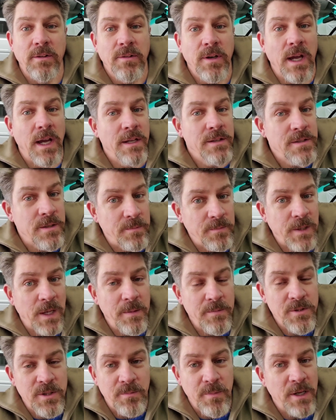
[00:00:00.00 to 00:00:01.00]
Okay,
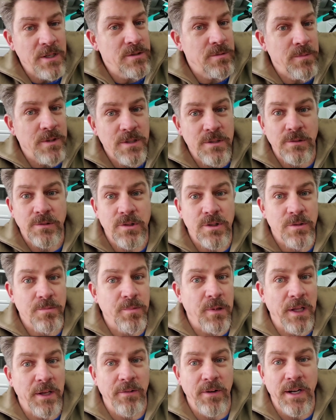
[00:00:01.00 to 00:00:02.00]
sometimes the measurements will just
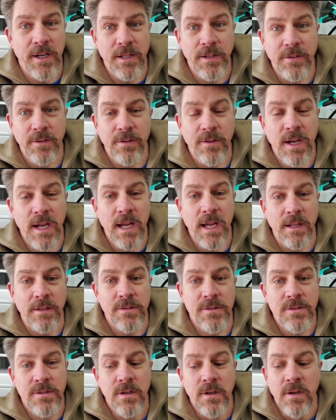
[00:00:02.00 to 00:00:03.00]
play right into your
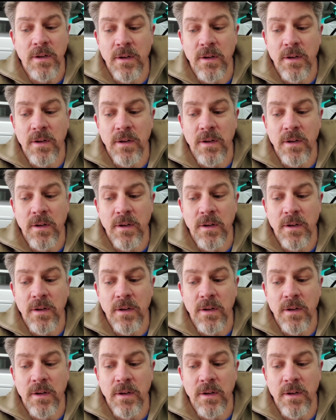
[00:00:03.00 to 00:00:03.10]
hands.